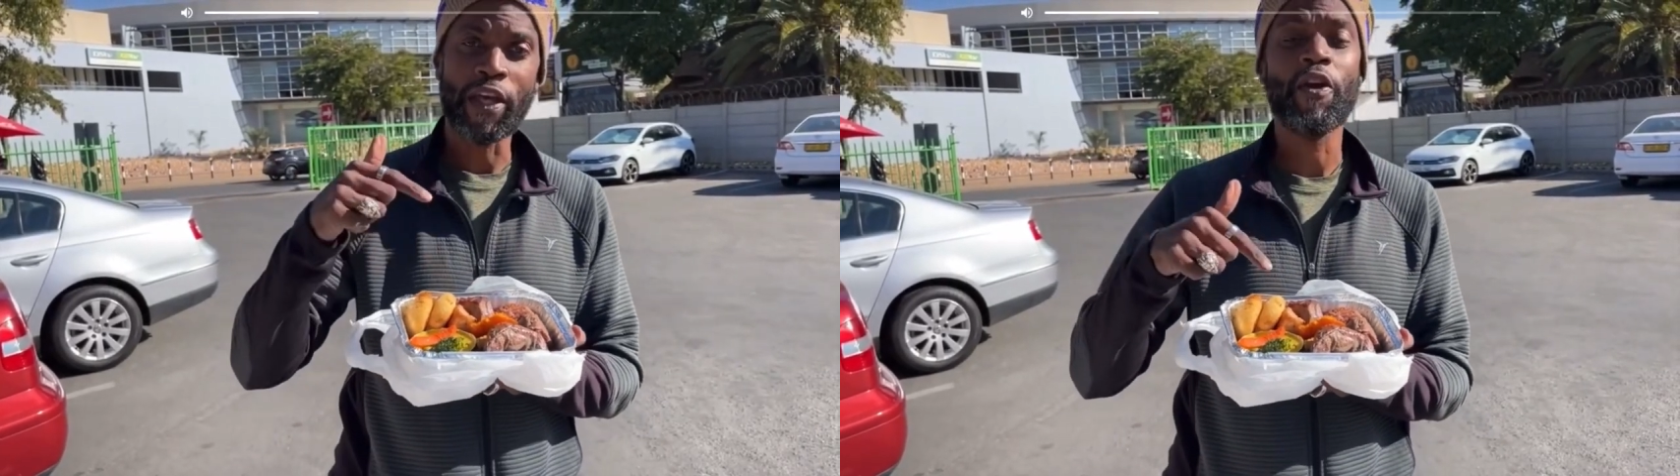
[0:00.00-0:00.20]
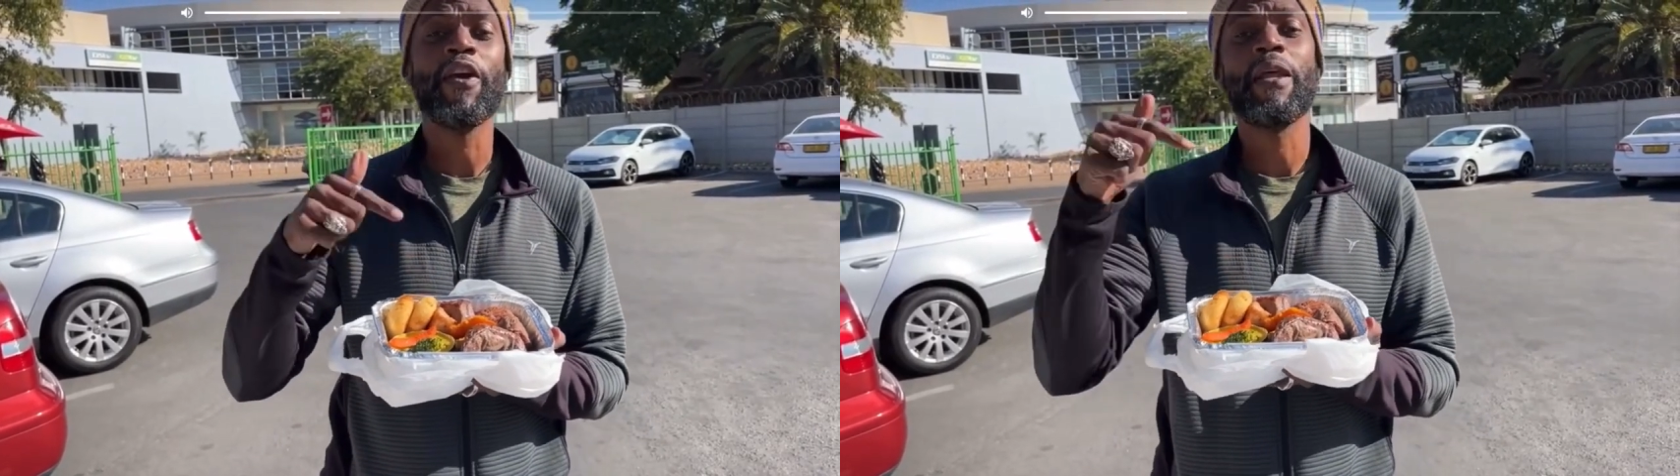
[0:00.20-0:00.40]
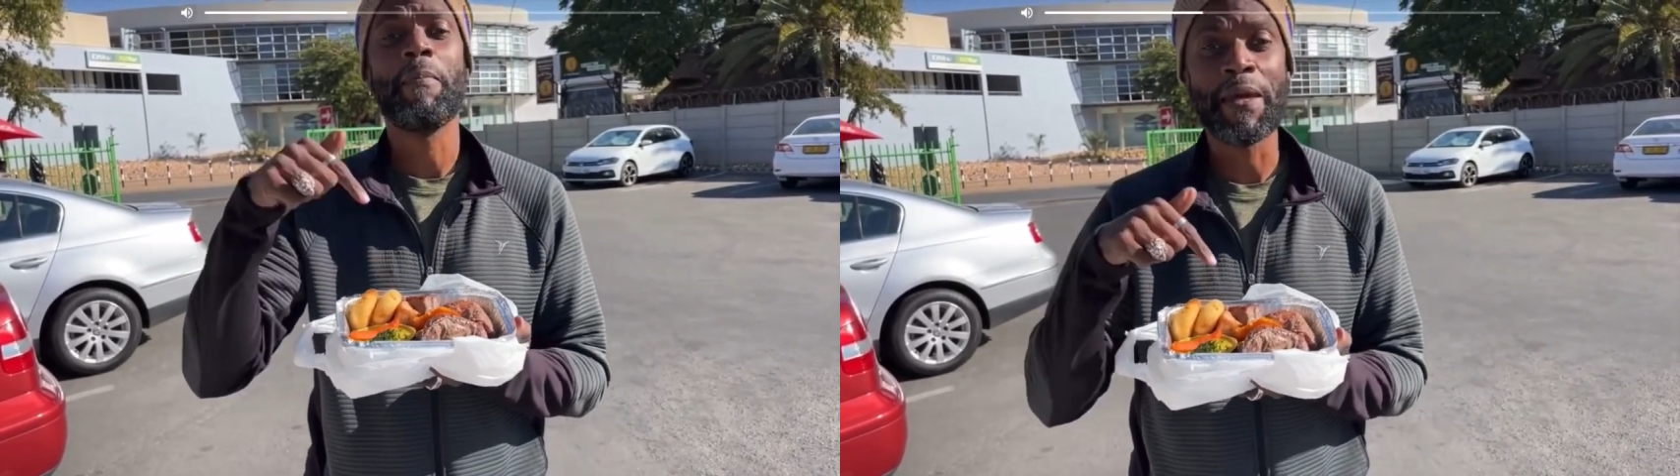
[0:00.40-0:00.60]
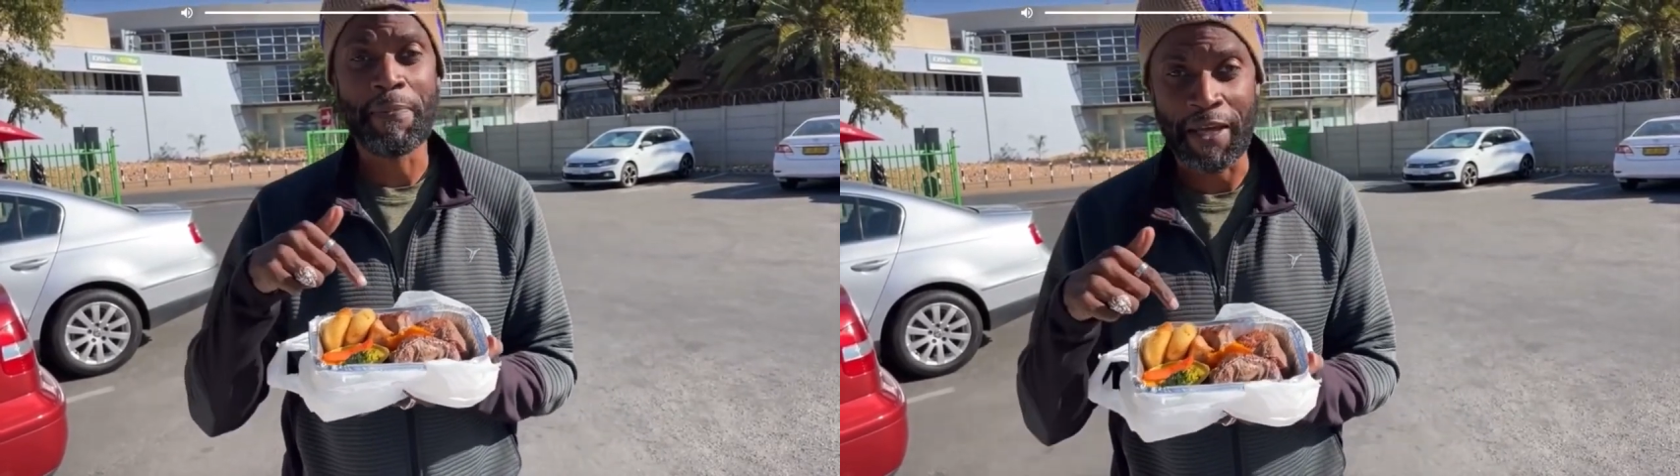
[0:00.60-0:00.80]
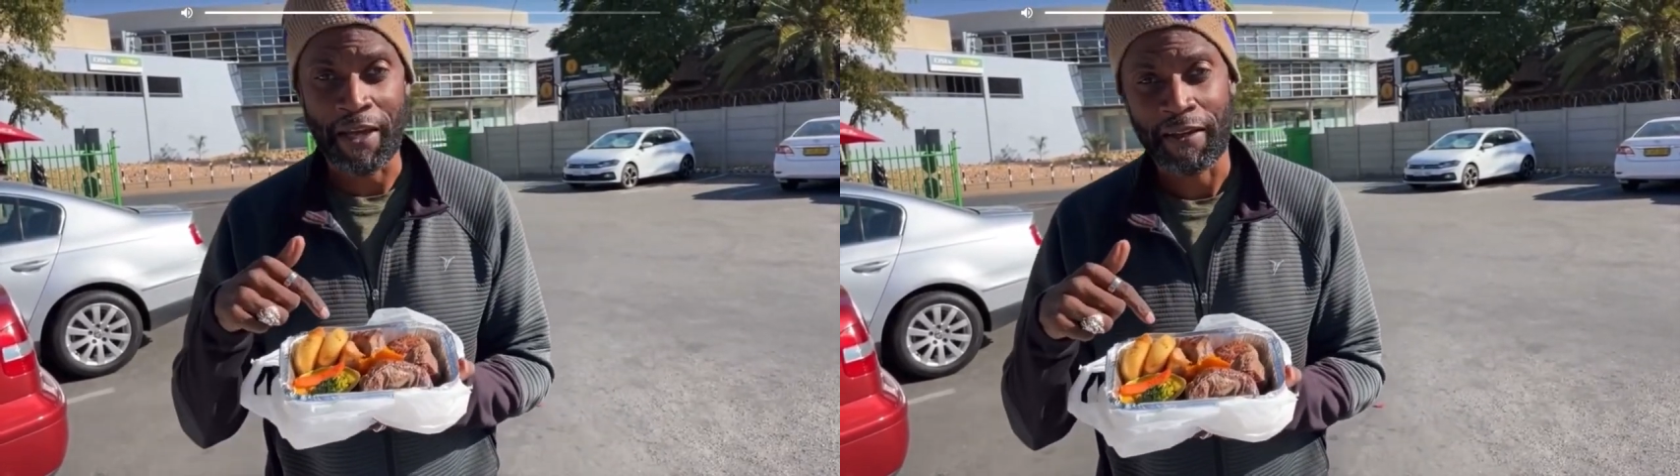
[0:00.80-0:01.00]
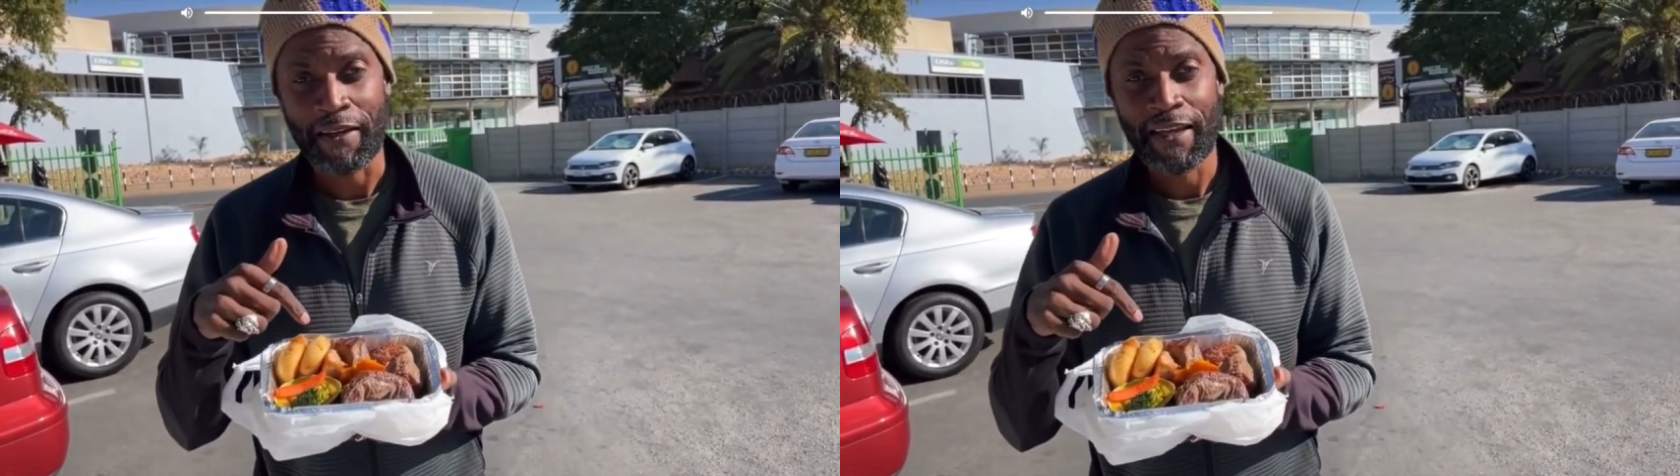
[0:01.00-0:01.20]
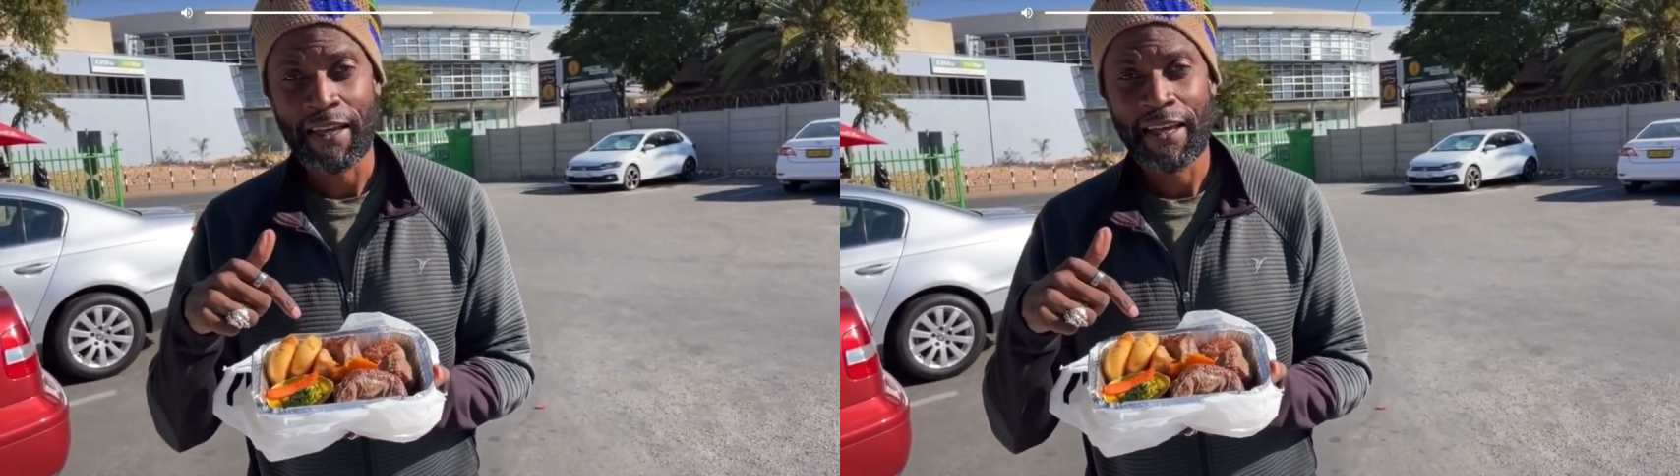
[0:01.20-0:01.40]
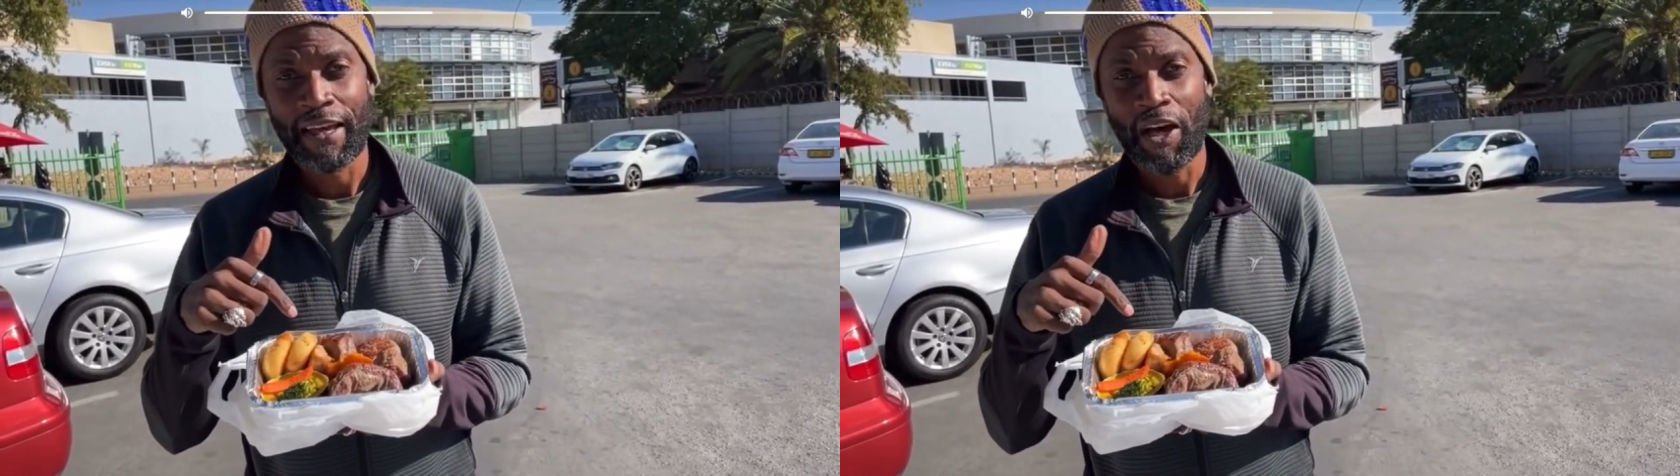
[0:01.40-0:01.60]
here in Namibia.
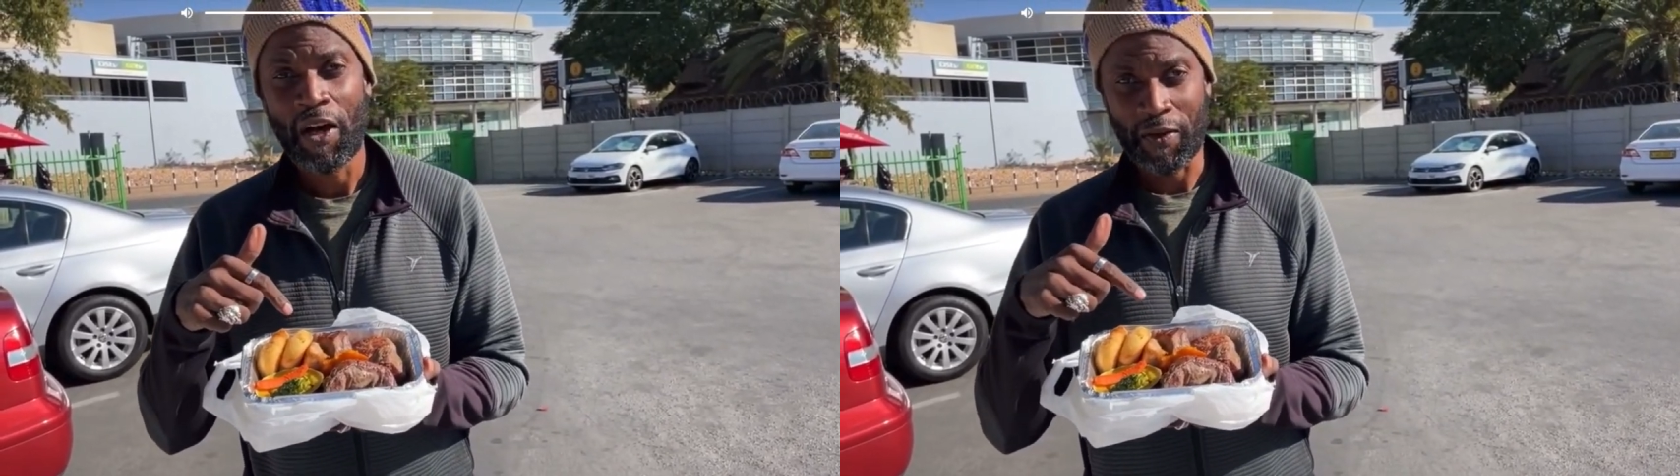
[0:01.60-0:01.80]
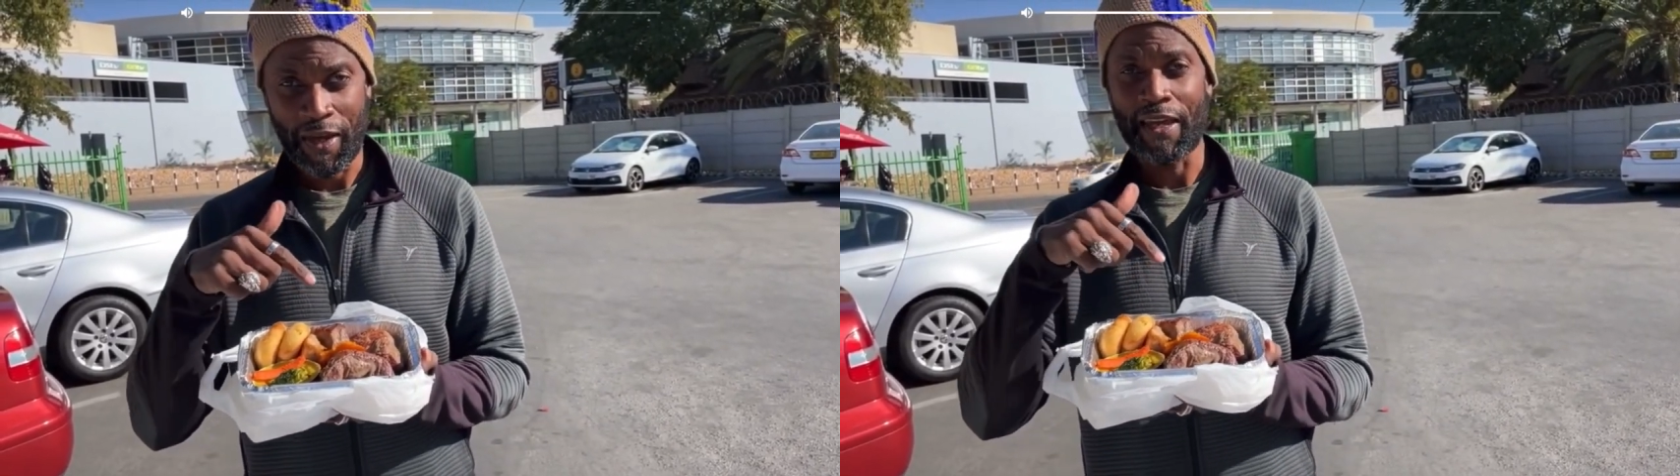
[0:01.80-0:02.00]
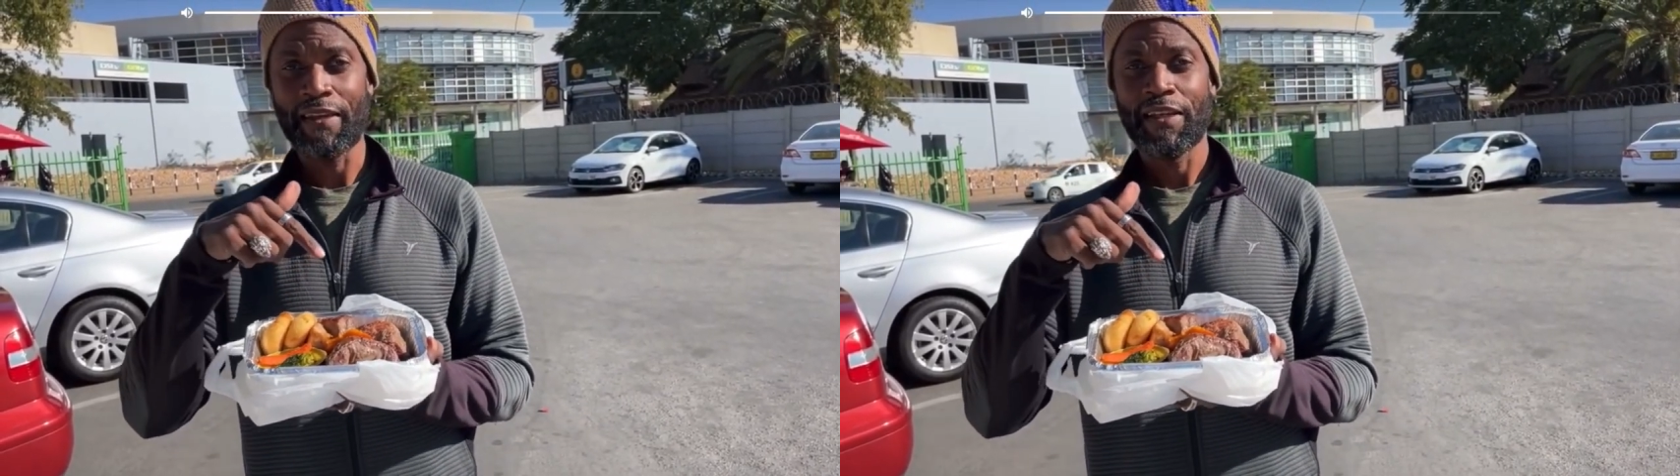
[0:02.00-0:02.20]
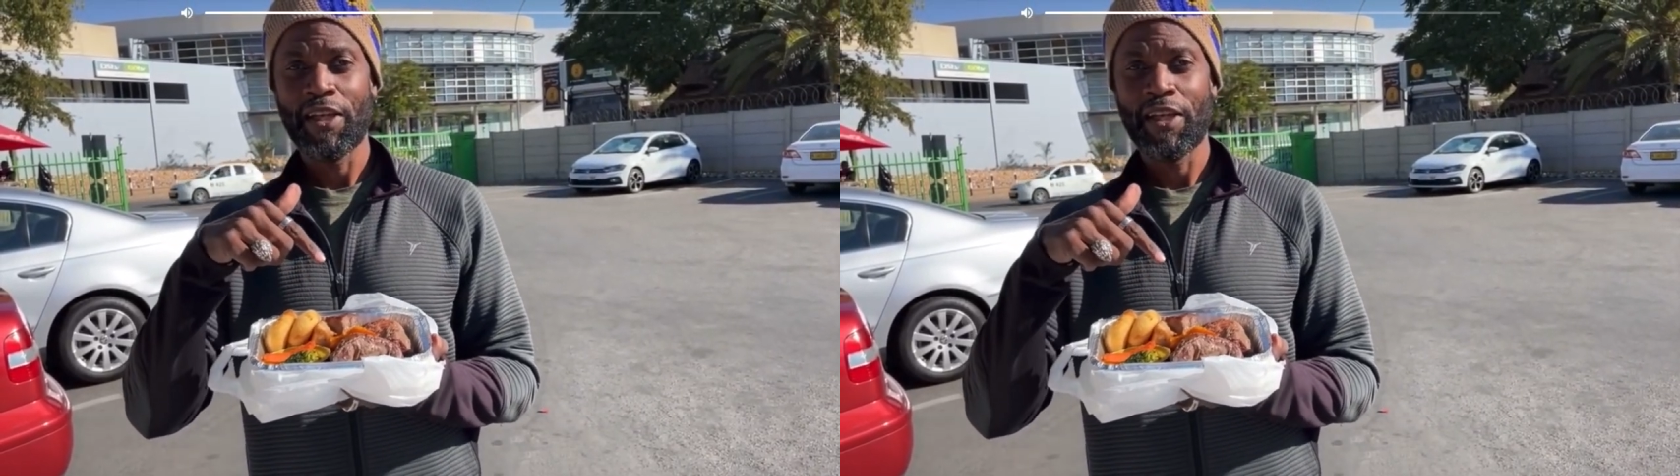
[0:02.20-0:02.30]
Okay?